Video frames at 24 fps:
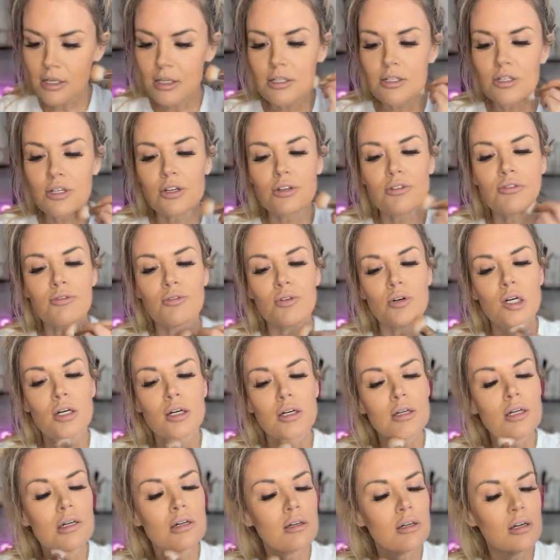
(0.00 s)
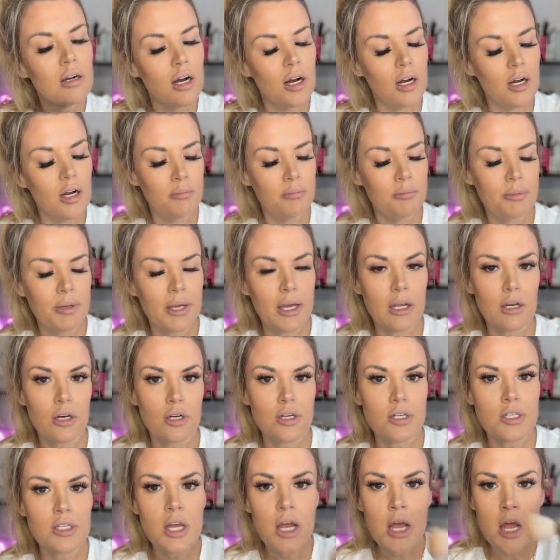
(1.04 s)
easier for
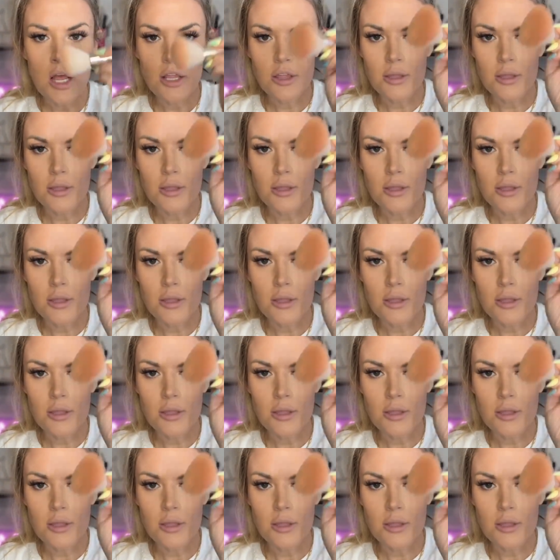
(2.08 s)
beginners.